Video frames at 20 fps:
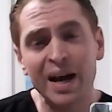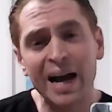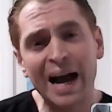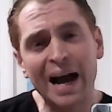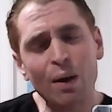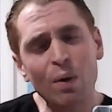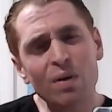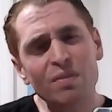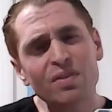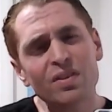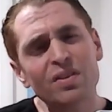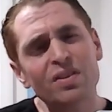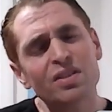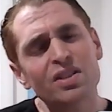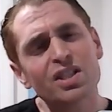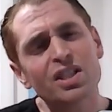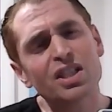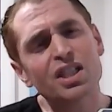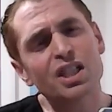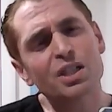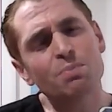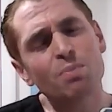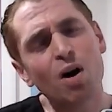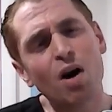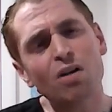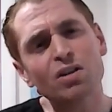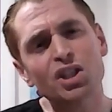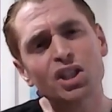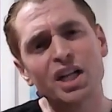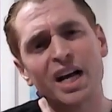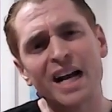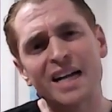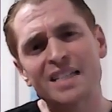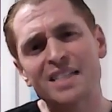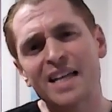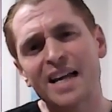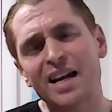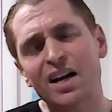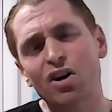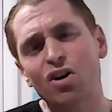However, there's a small chance
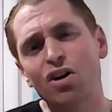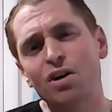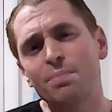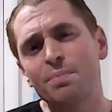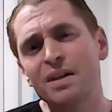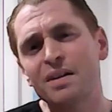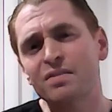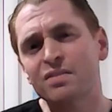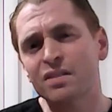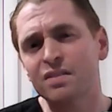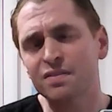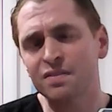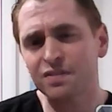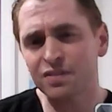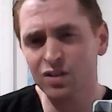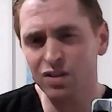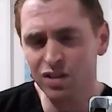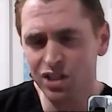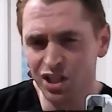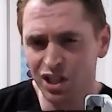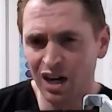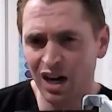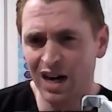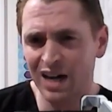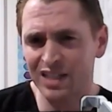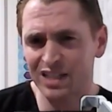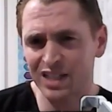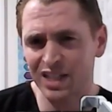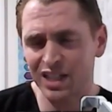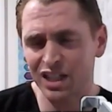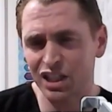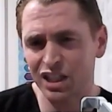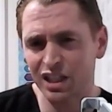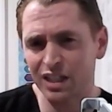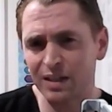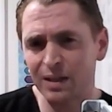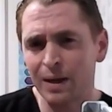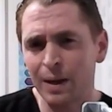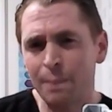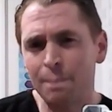that it could be reverse
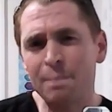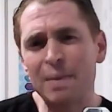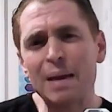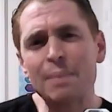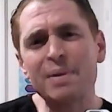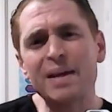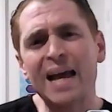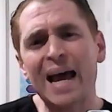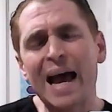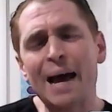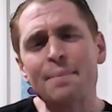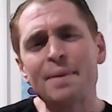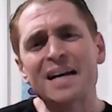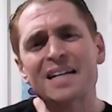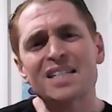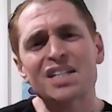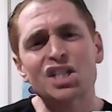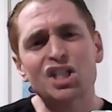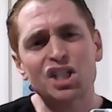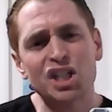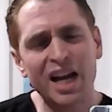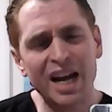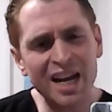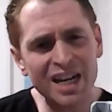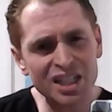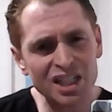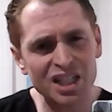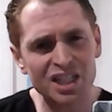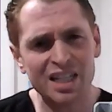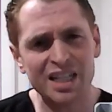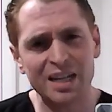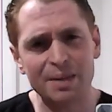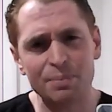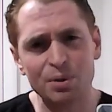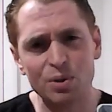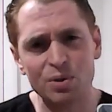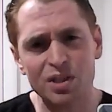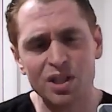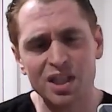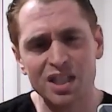causation. Maybe MS changes the
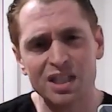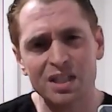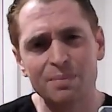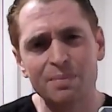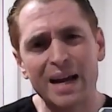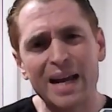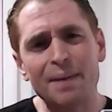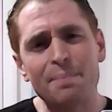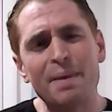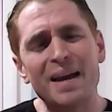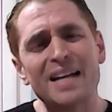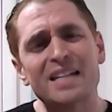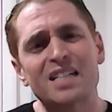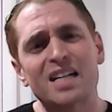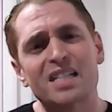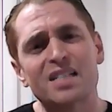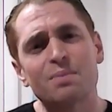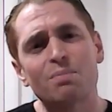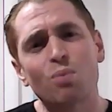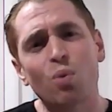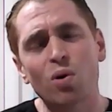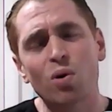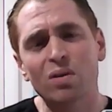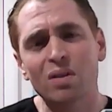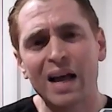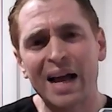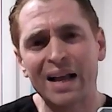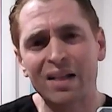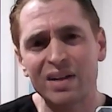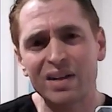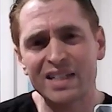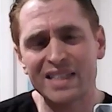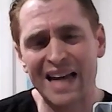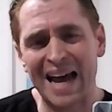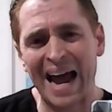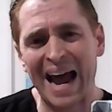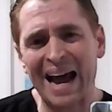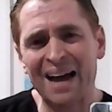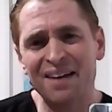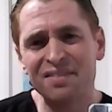immune system and makes us more likely to
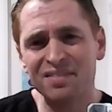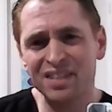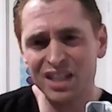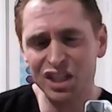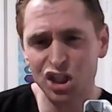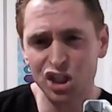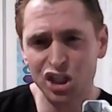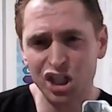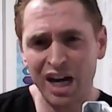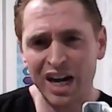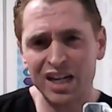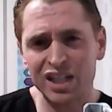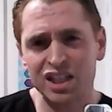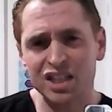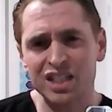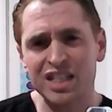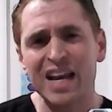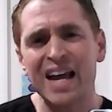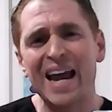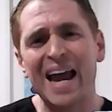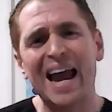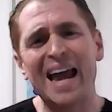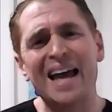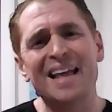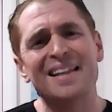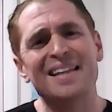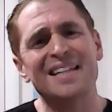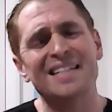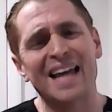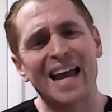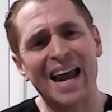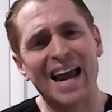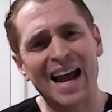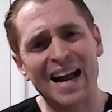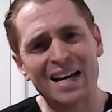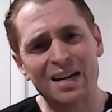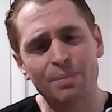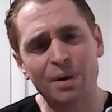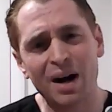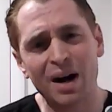have these changes and these
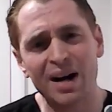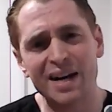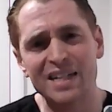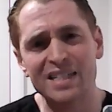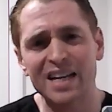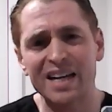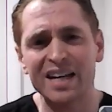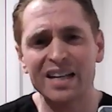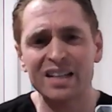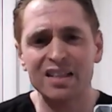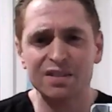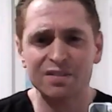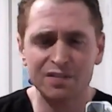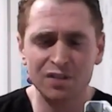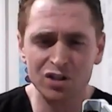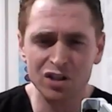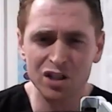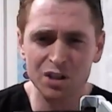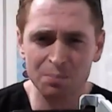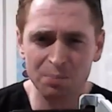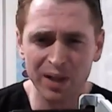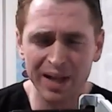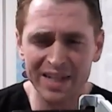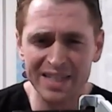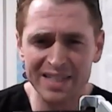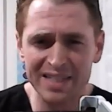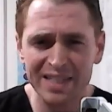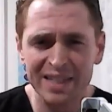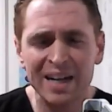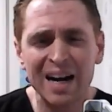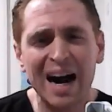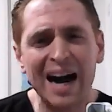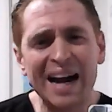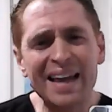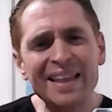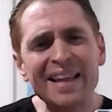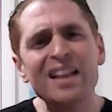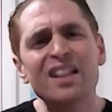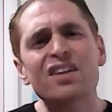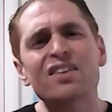antibodies in the first place. I
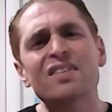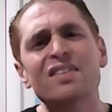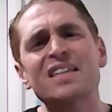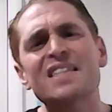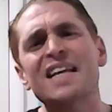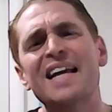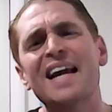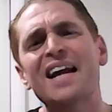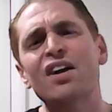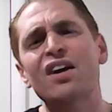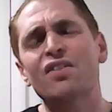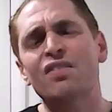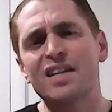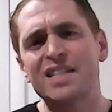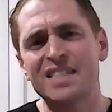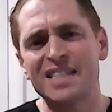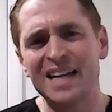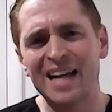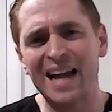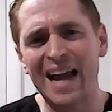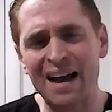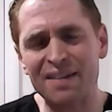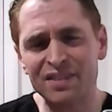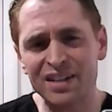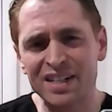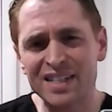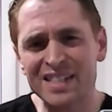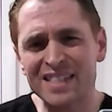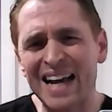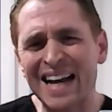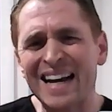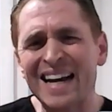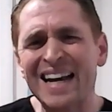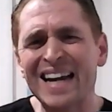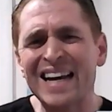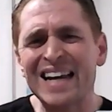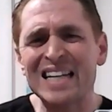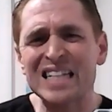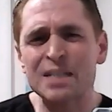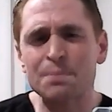think there is increasing evidence that it
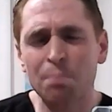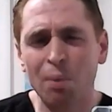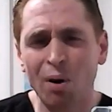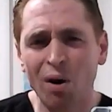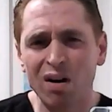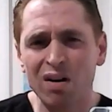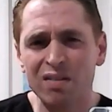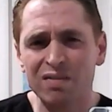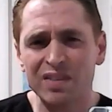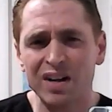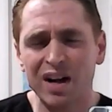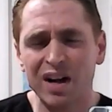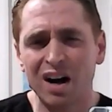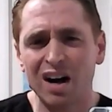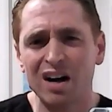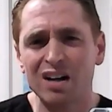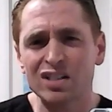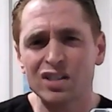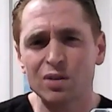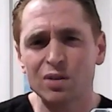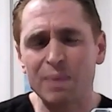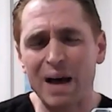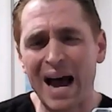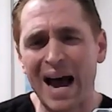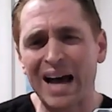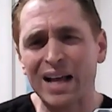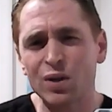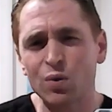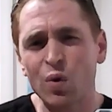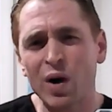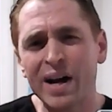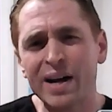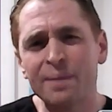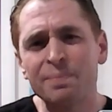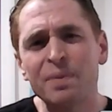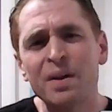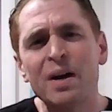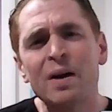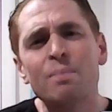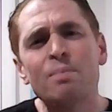is part of the causal pathway,
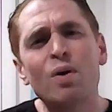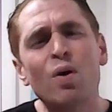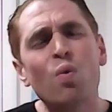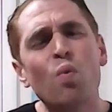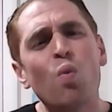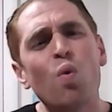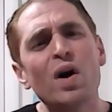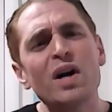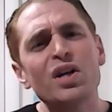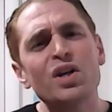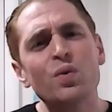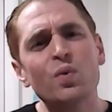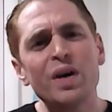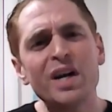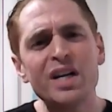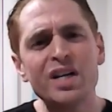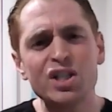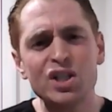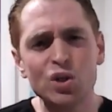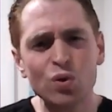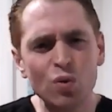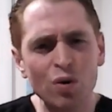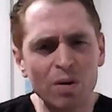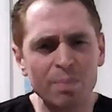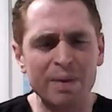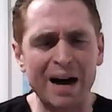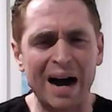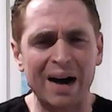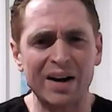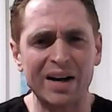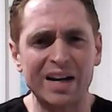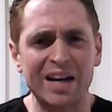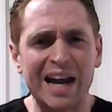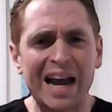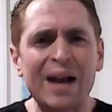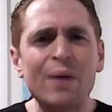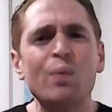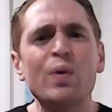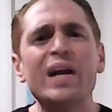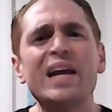but what do we do about it?
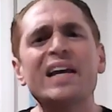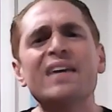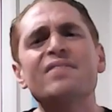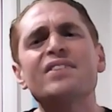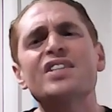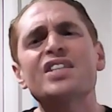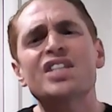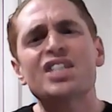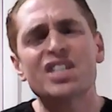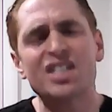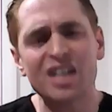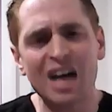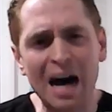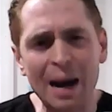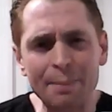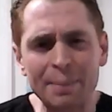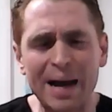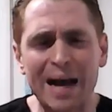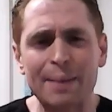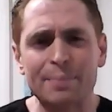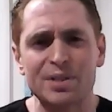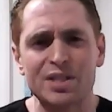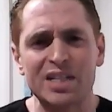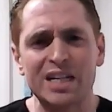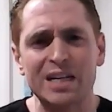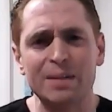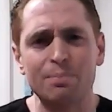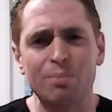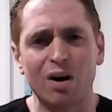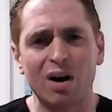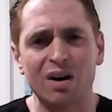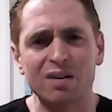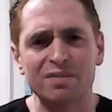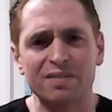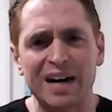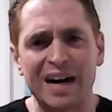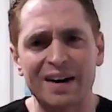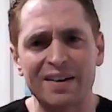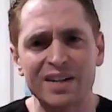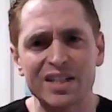Can we even stop Epstein-Barr
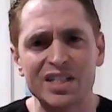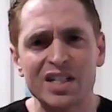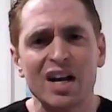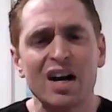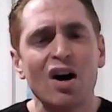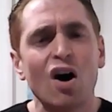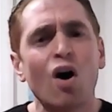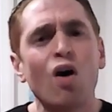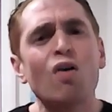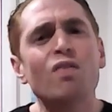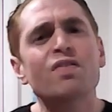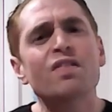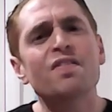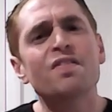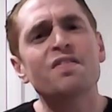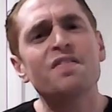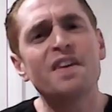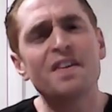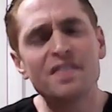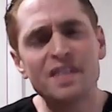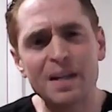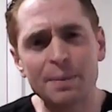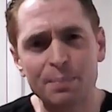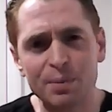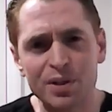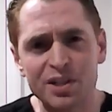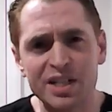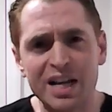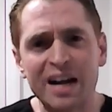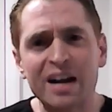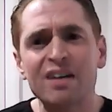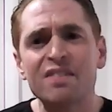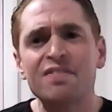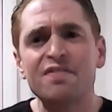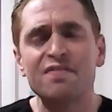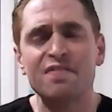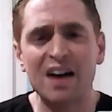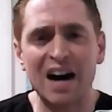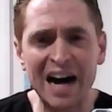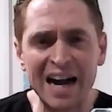virus? Over 50% of
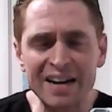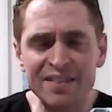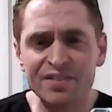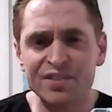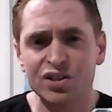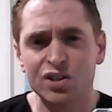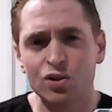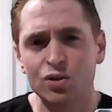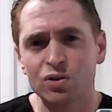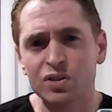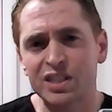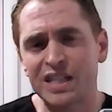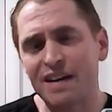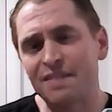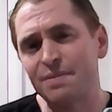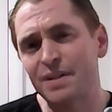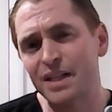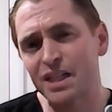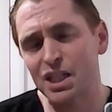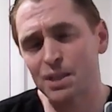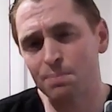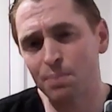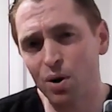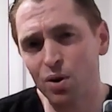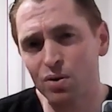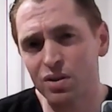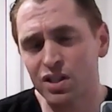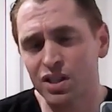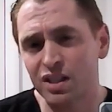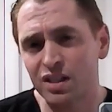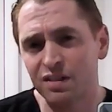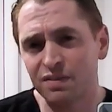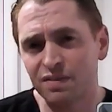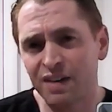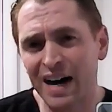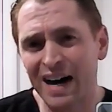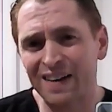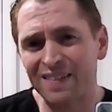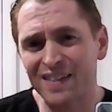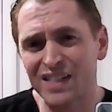five-year-olds have been exposed to the
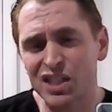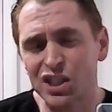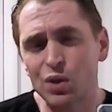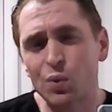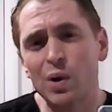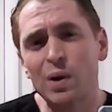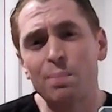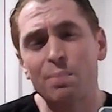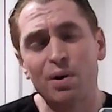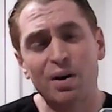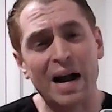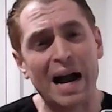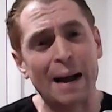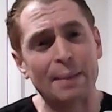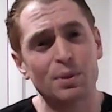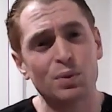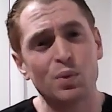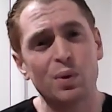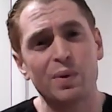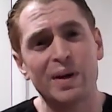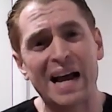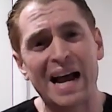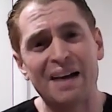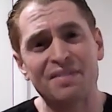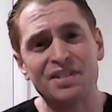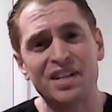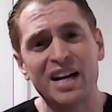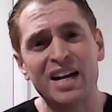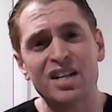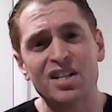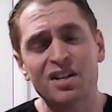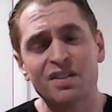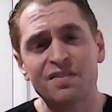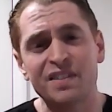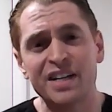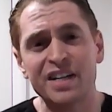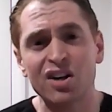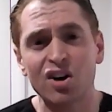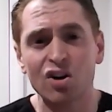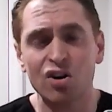virus, so we perhaps we would have to
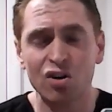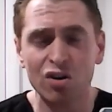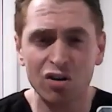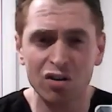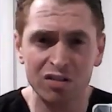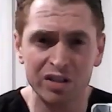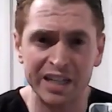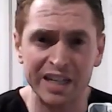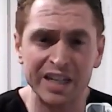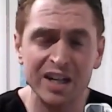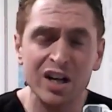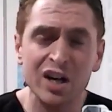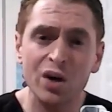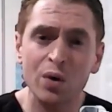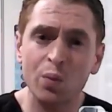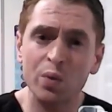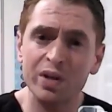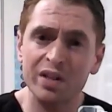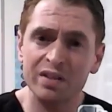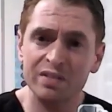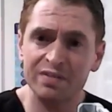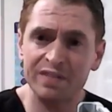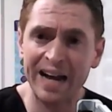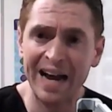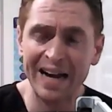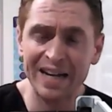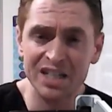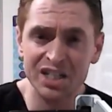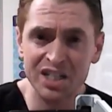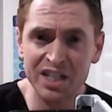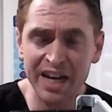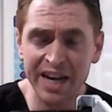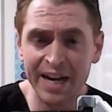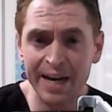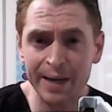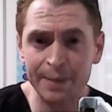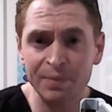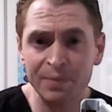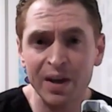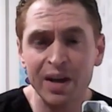intervene early with a
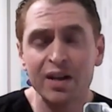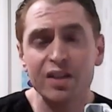vaccine.